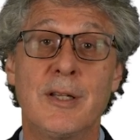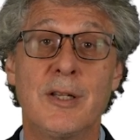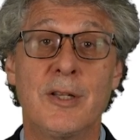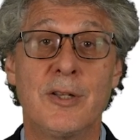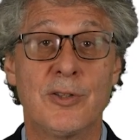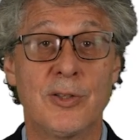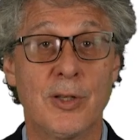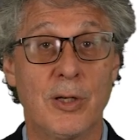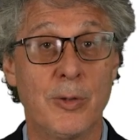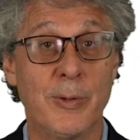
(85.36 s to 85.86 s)

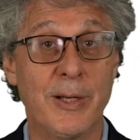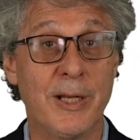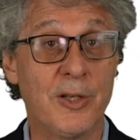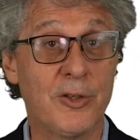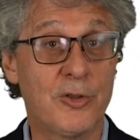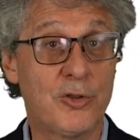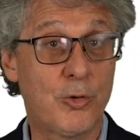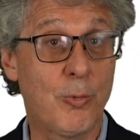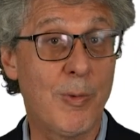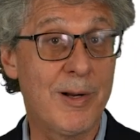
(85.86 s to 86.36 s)
So
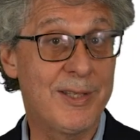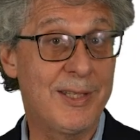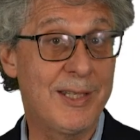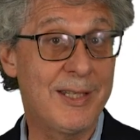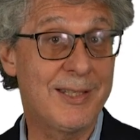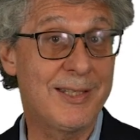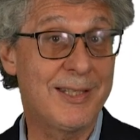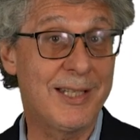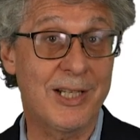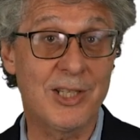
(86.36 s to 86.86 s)
in
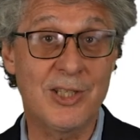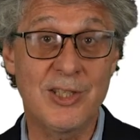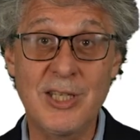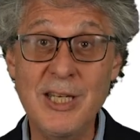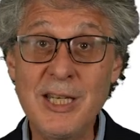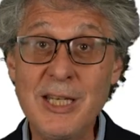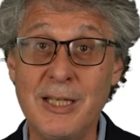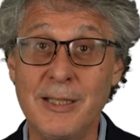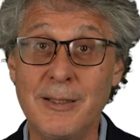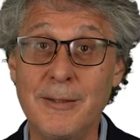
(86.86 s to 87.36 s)

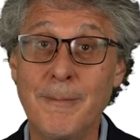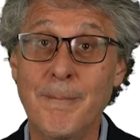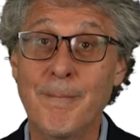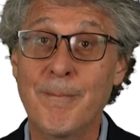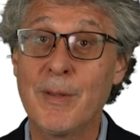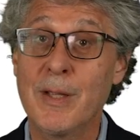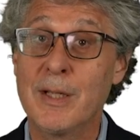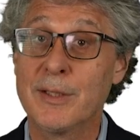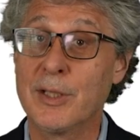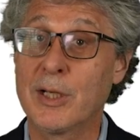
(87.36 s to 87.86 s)
2016,
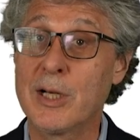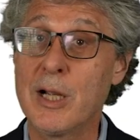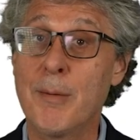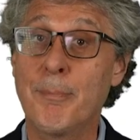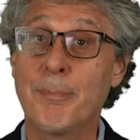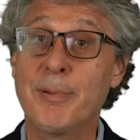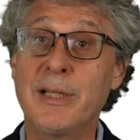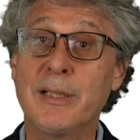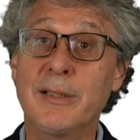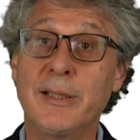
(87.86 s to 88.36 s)
the
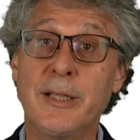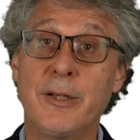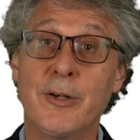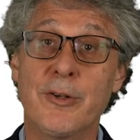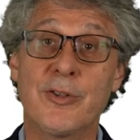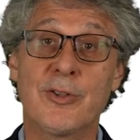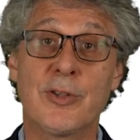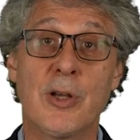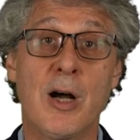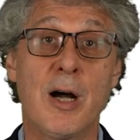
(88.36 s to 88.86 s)
company
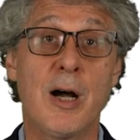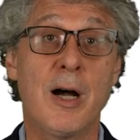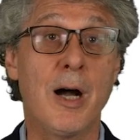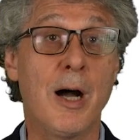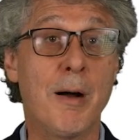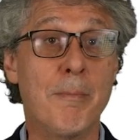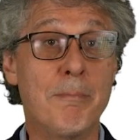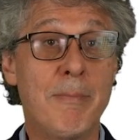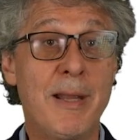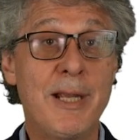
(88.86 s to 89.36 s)
leaders saw
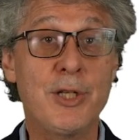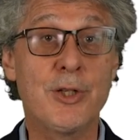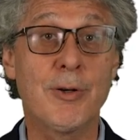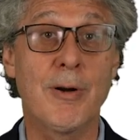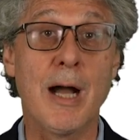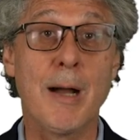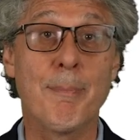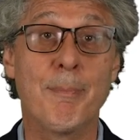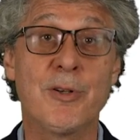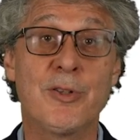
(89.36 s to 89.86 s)
a major
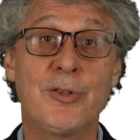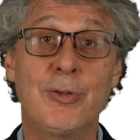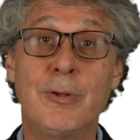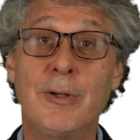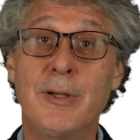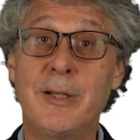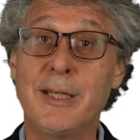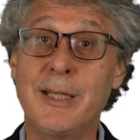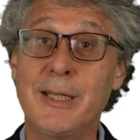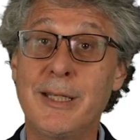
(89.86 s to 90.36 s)

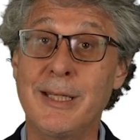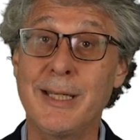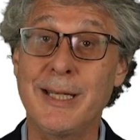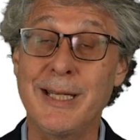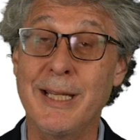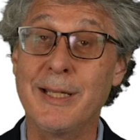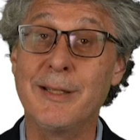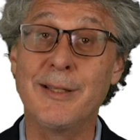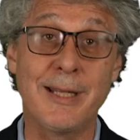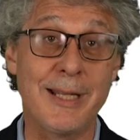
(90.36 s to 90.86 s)
opportunity
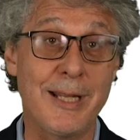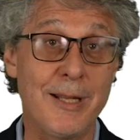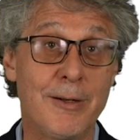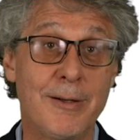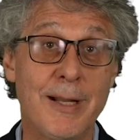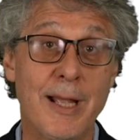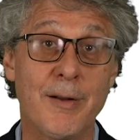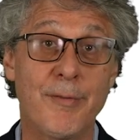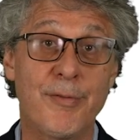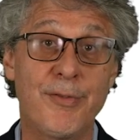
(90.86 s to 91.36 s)
in the
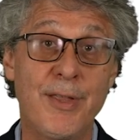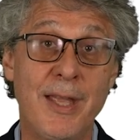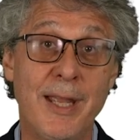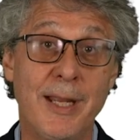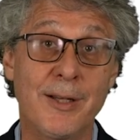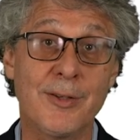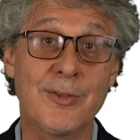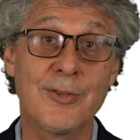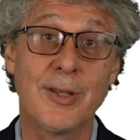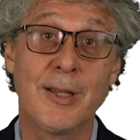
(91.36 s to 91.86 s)
Internet of
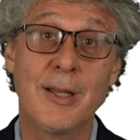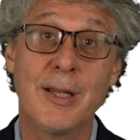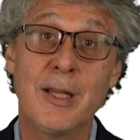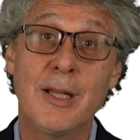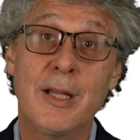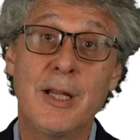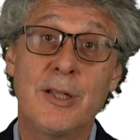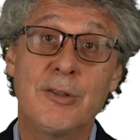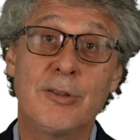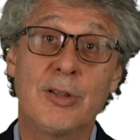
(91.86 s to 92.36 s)
Things
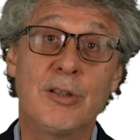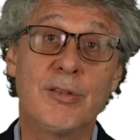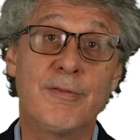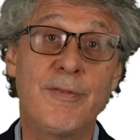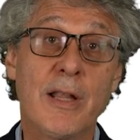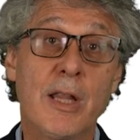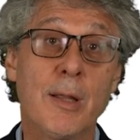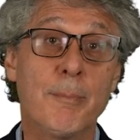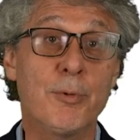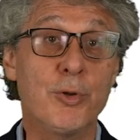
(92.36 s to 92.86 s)
to
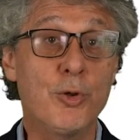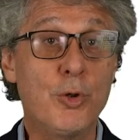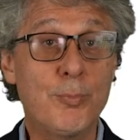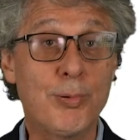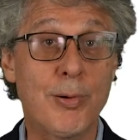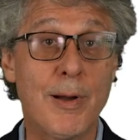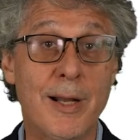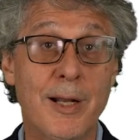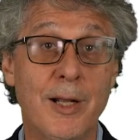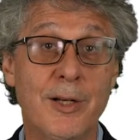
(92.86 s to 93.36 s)
develop new
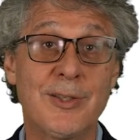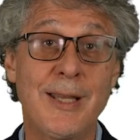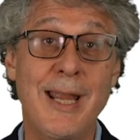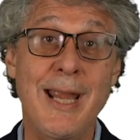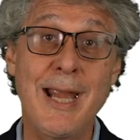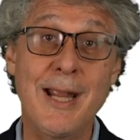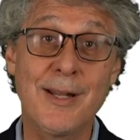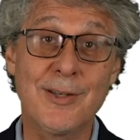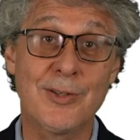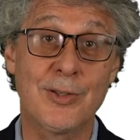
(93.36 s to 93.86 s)
products
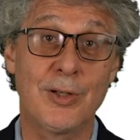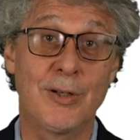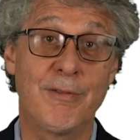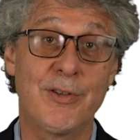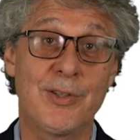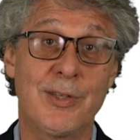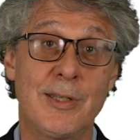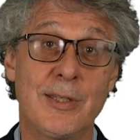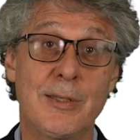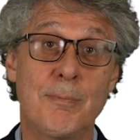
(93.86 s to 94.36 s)
and
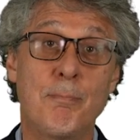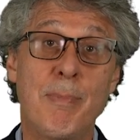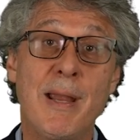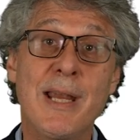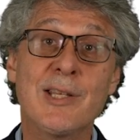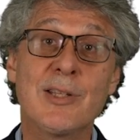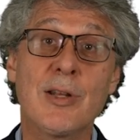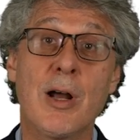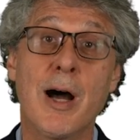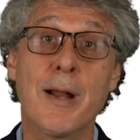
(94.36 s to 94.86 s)
services
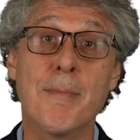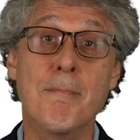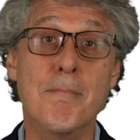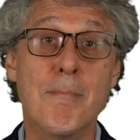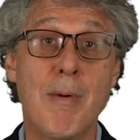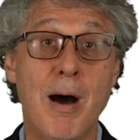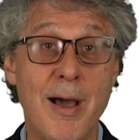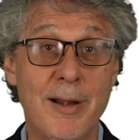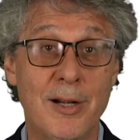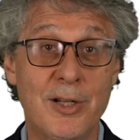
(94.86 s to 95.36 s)
based on
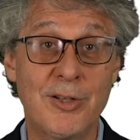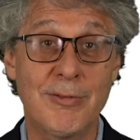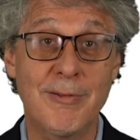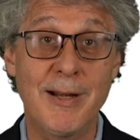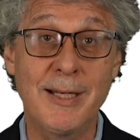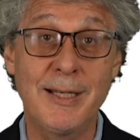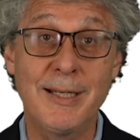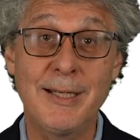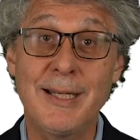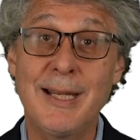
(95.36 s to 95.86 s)

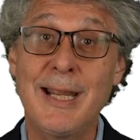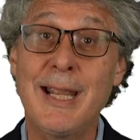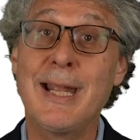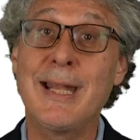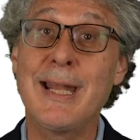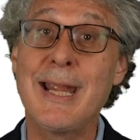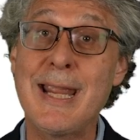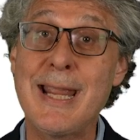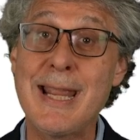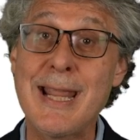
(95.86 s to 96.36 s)
monitoring
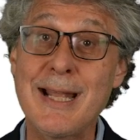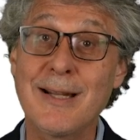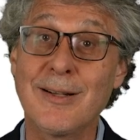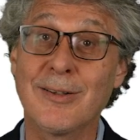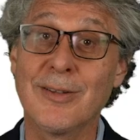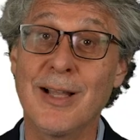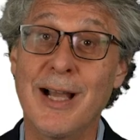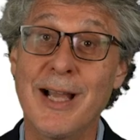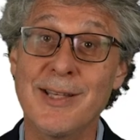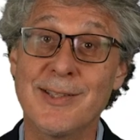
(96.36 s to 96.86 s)
and
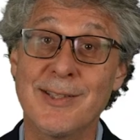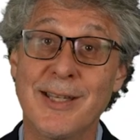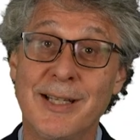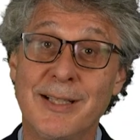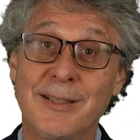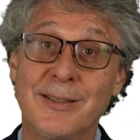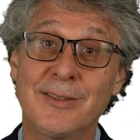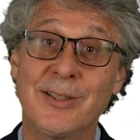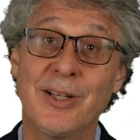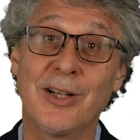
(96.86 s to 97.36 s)

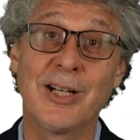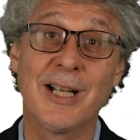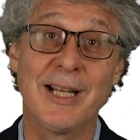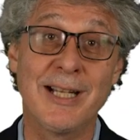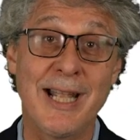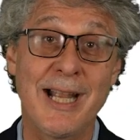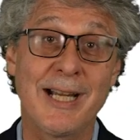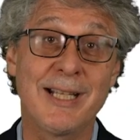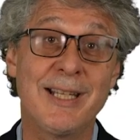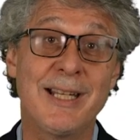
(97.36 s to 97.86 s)
analyzing their
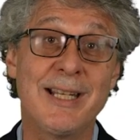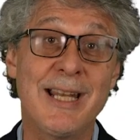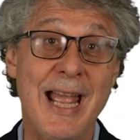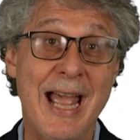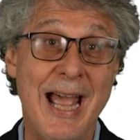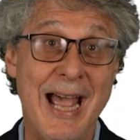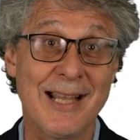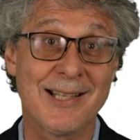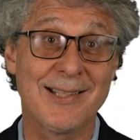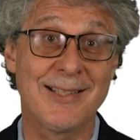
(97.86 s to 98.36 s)
connected
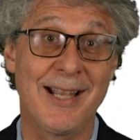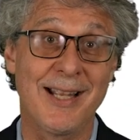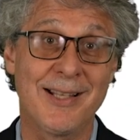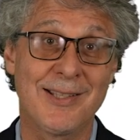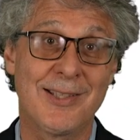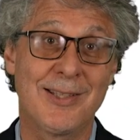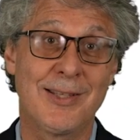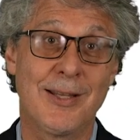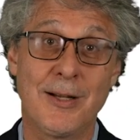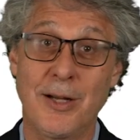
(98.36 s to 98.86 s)

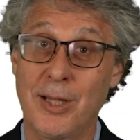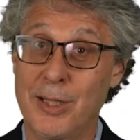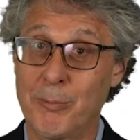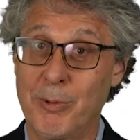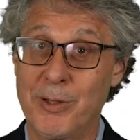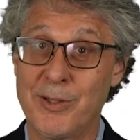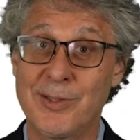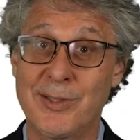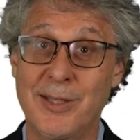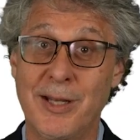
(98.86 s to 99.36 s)
assets. In other
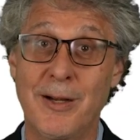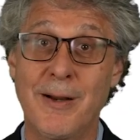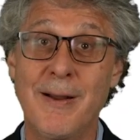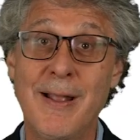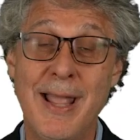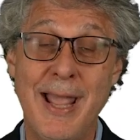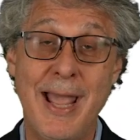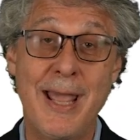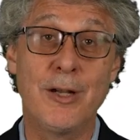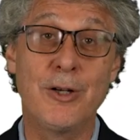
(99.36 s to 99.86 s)
words, their
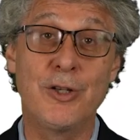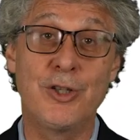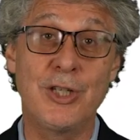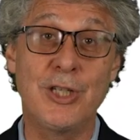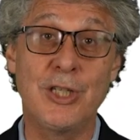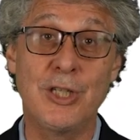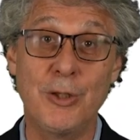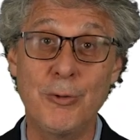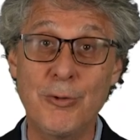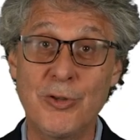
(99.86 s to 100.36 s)
energy
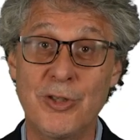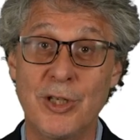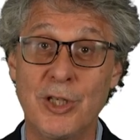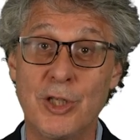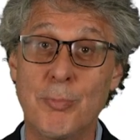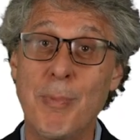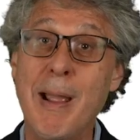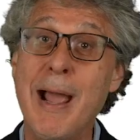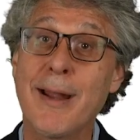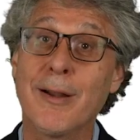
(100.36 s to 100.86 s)

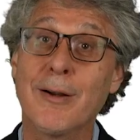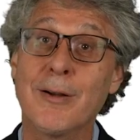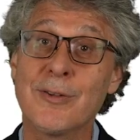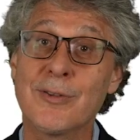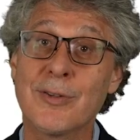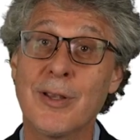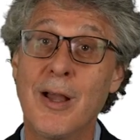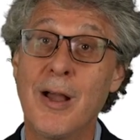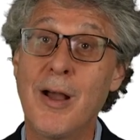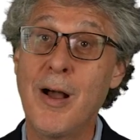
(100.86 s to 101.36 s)
usage
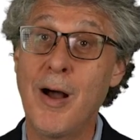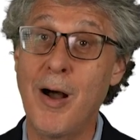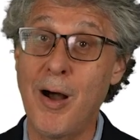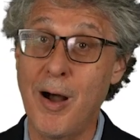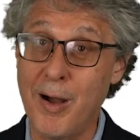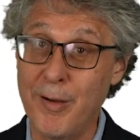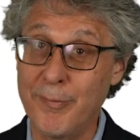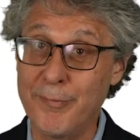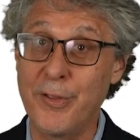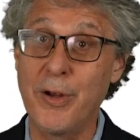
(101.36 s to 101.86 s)
patterns
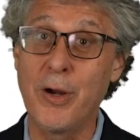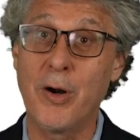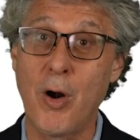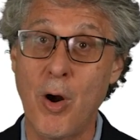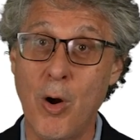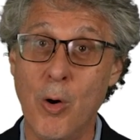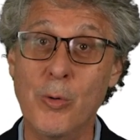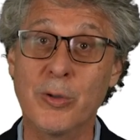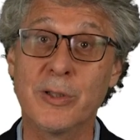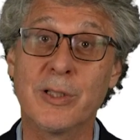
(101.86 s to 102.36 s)
of
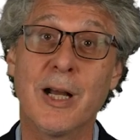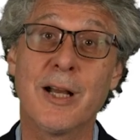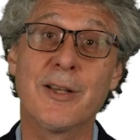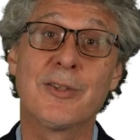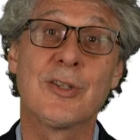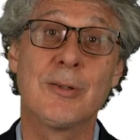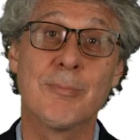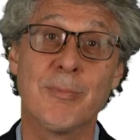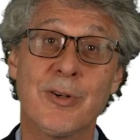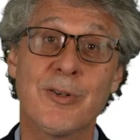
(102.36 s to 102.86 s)
their own
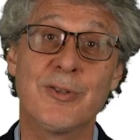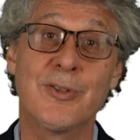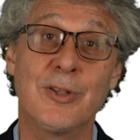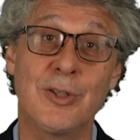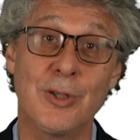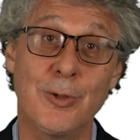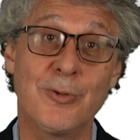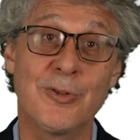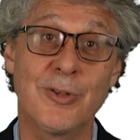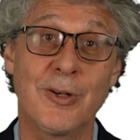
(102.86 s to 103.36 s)
customers
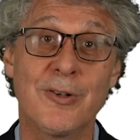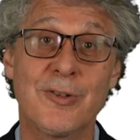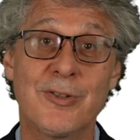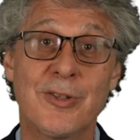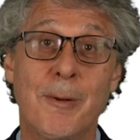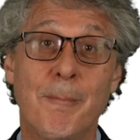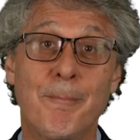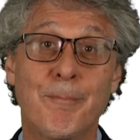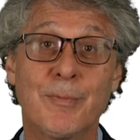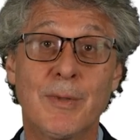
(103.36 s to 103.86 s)
and users.